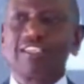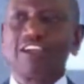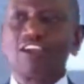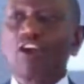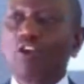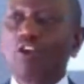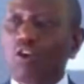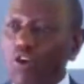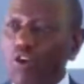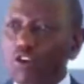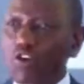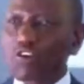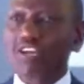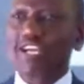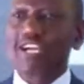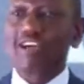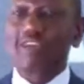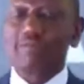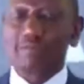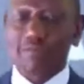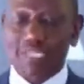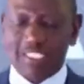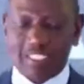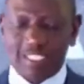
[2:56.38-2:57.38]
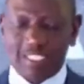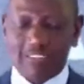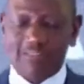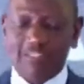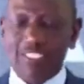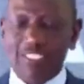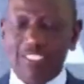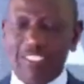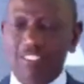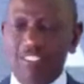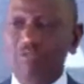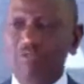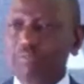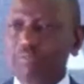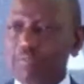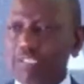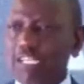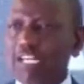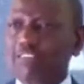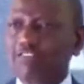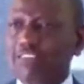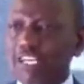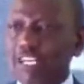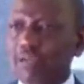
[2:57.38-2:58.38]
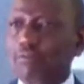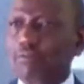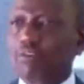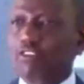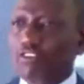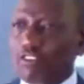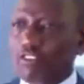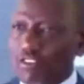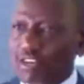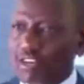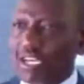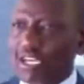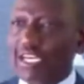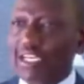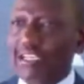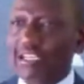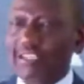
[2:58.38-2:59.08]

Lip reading: all government services will be available online.